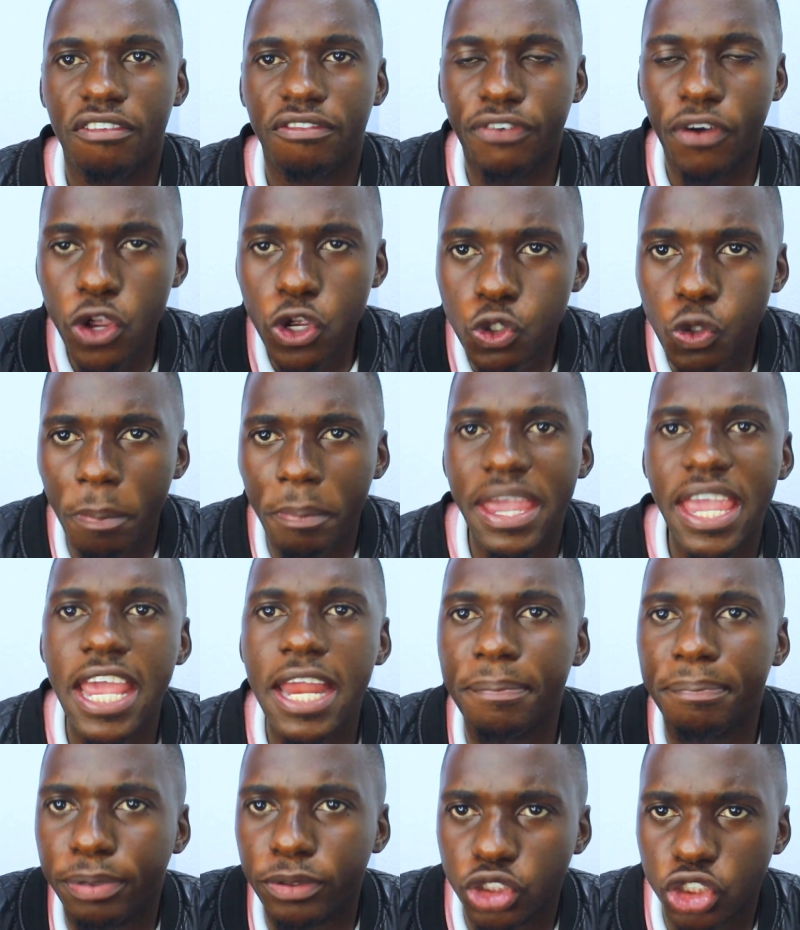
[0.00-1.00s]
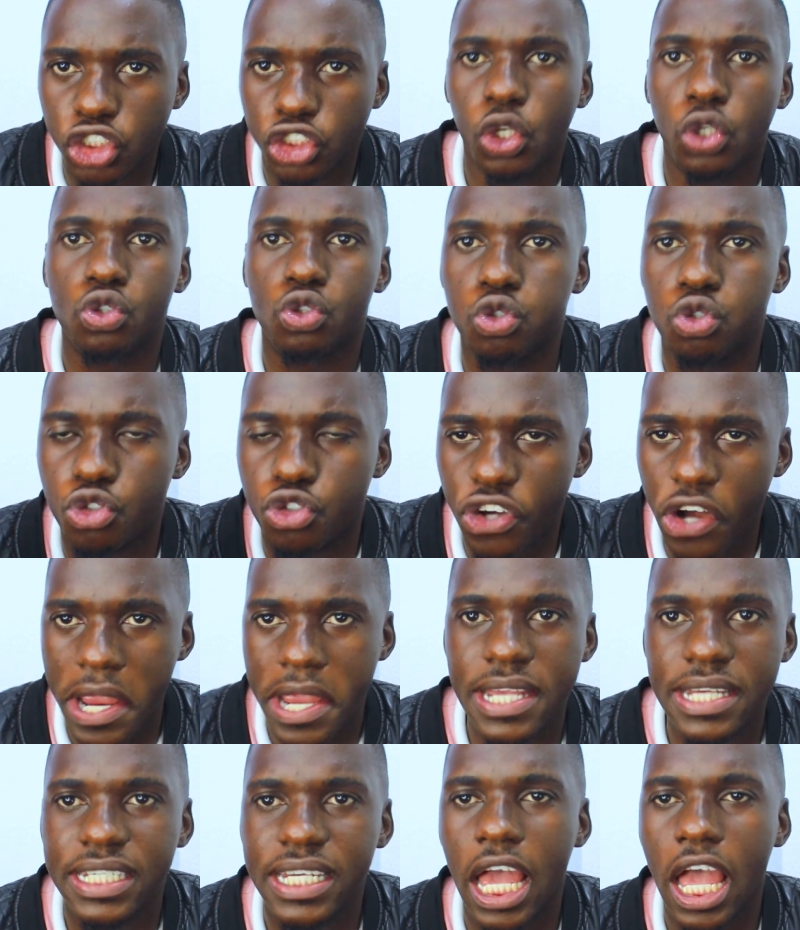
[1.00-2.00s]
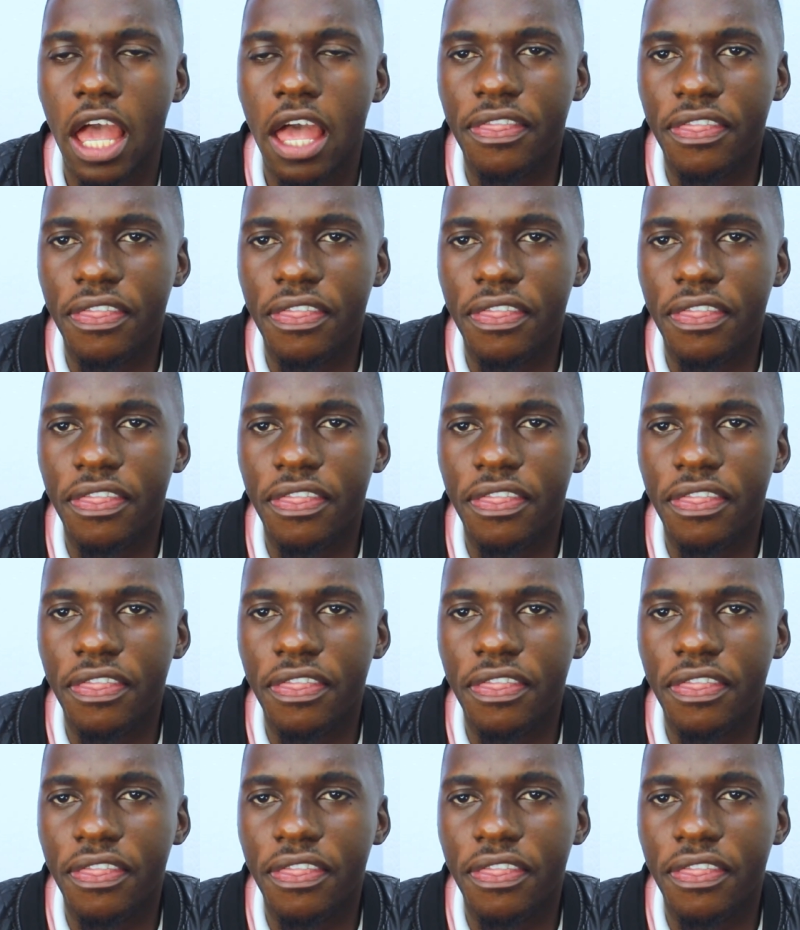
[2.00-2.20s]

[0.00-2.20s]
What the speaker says: for you to be in position to trade,